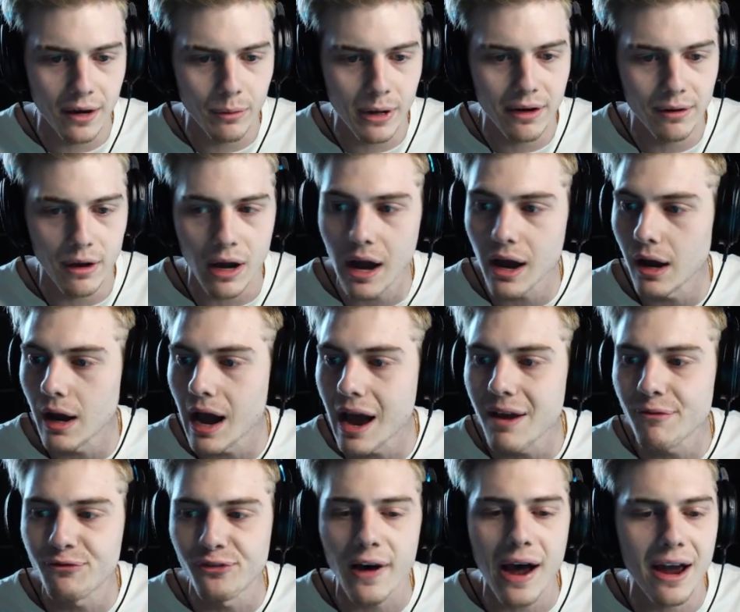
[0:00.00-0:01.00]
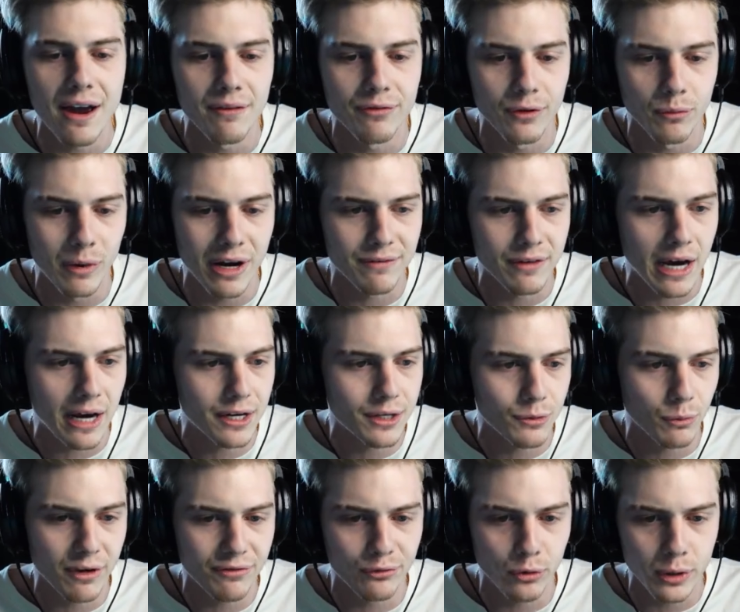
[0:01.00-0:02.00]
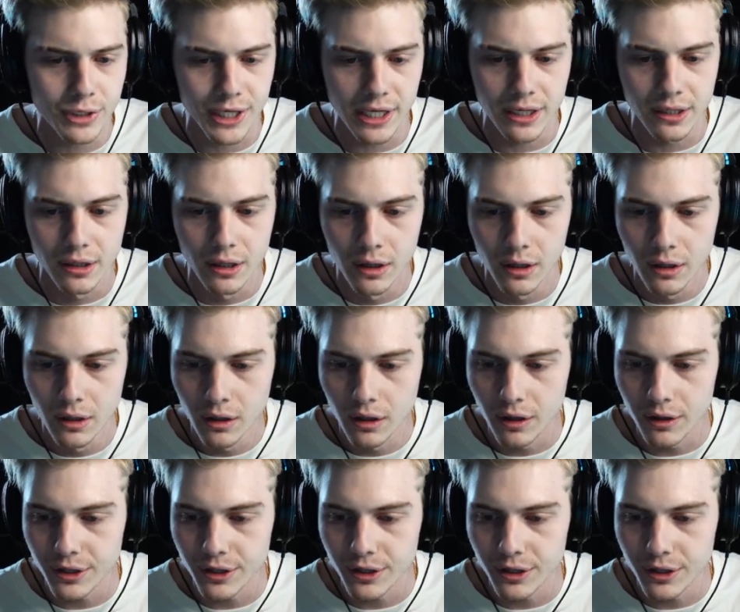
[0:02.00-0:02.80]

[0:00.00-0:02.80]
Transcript: have nine. We have, I have five, and we have nine. We have 14. Okay.